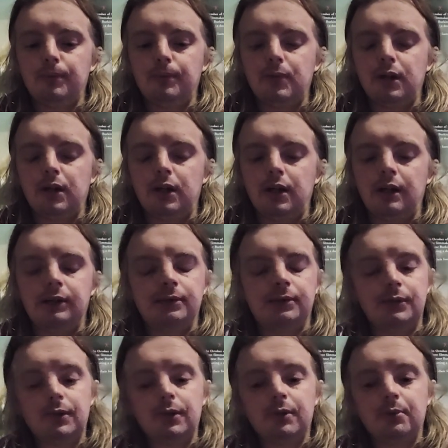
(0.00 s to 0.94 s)
I'm
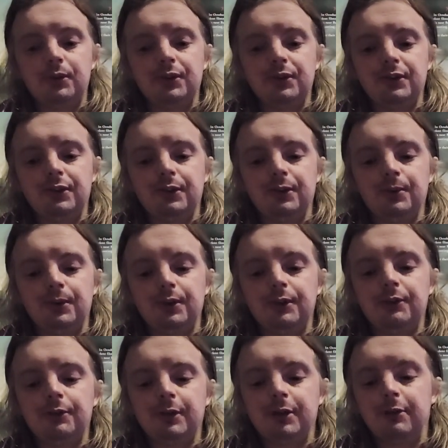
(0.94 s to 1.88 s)
trying to put this in the
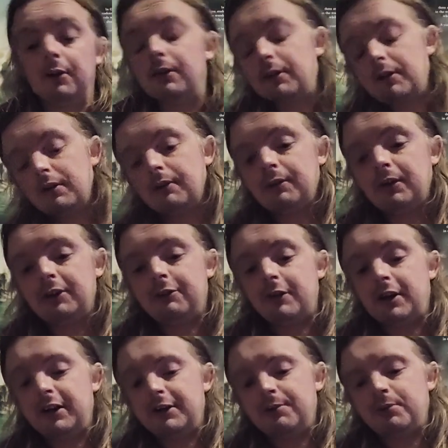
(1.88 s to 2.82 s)
word.
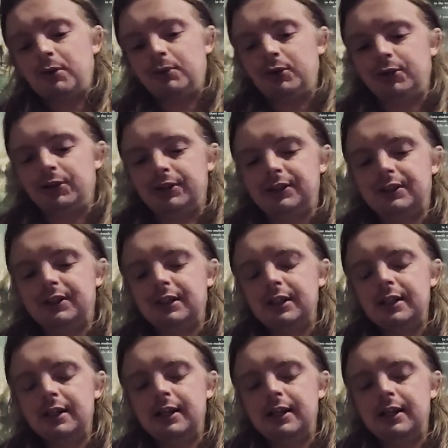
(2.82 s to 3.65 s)
Rephrase my words.